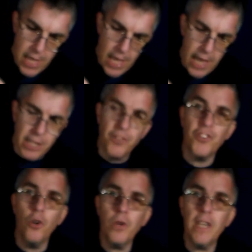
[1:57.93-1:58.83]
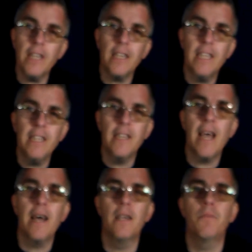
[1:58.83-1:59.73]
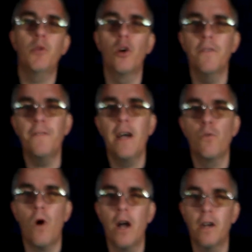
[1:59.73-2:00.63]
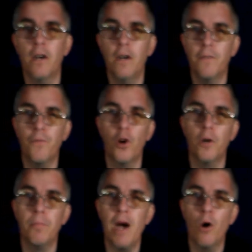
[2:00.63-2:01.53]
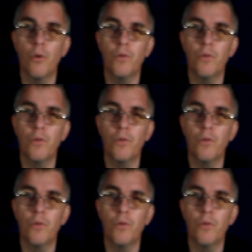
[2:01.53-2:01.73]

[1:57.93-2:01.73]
And you soak it in that purified water for about